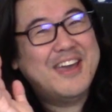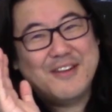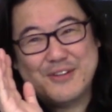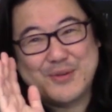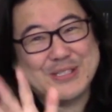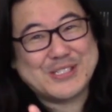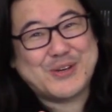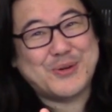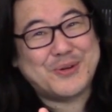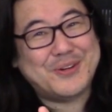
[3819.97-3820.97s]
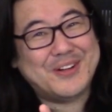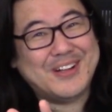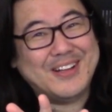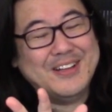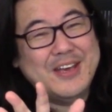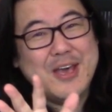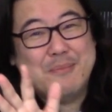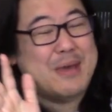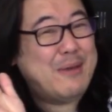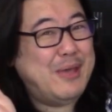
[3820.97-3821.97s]
Everyone's cool
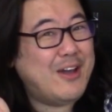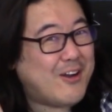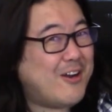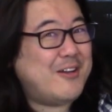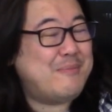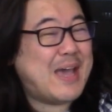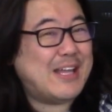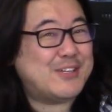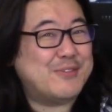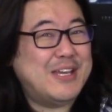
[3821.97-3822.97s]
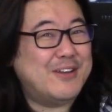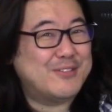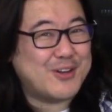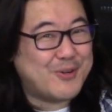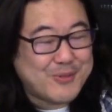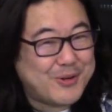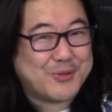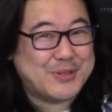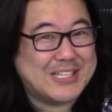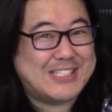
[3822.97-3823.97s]
maybe Art and Matcherino don't
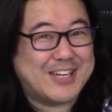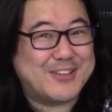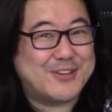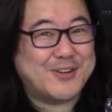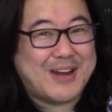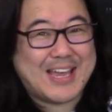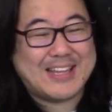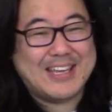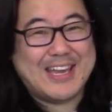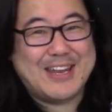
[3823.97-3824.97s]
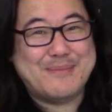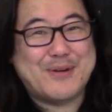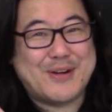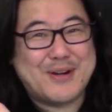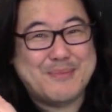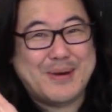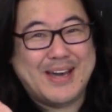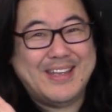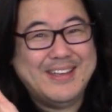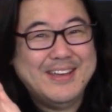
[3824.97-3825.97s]
work with each other directly anymore,
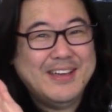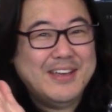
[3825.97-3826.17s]
but